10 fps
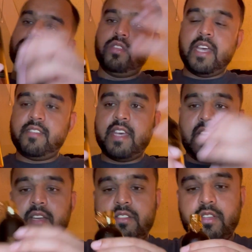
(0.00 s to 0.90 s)
that's that.
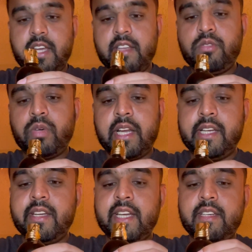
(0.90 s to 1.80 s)
So that is what I
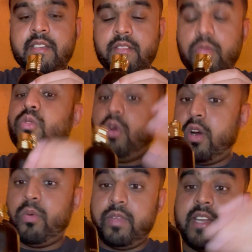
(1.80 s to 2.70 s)
detect,
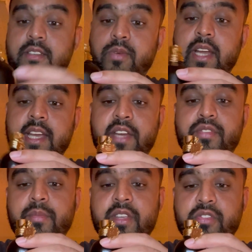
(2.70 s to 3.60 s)
or that is what I get
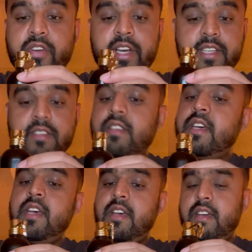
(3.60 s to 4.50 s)
from this fragrance.
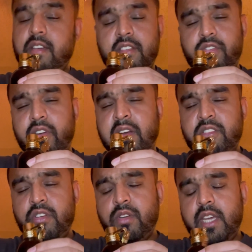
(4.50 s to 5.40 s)
Is this fragrance
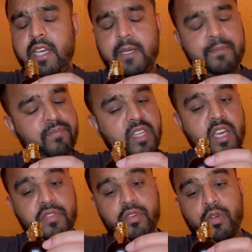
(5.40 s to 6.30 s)
unique?
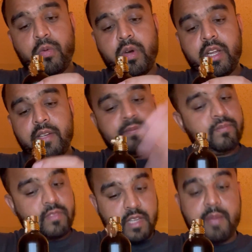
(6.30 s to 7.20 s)
If you don't wanna,
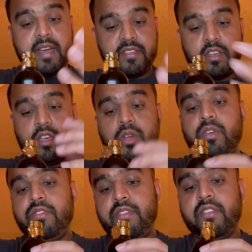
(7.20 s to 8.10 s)
I'm asking
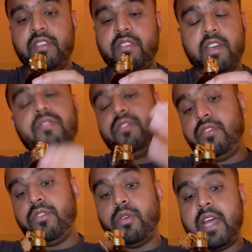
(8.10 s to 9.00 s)
you if
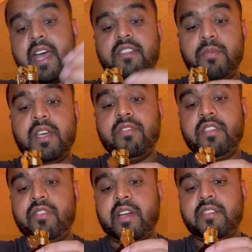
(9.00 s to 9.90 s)
you wanna ask me if this
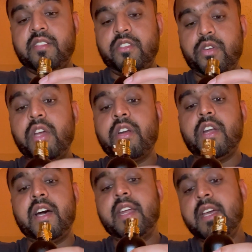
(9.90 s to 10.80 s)
fragrance is unique or
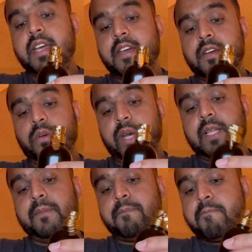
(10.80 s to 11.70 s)
not.
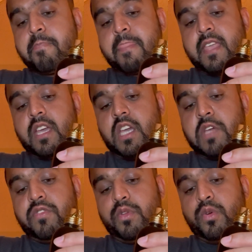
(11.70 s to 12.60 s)
Well,
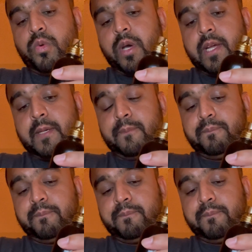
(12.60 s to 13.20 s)
if you don't wanna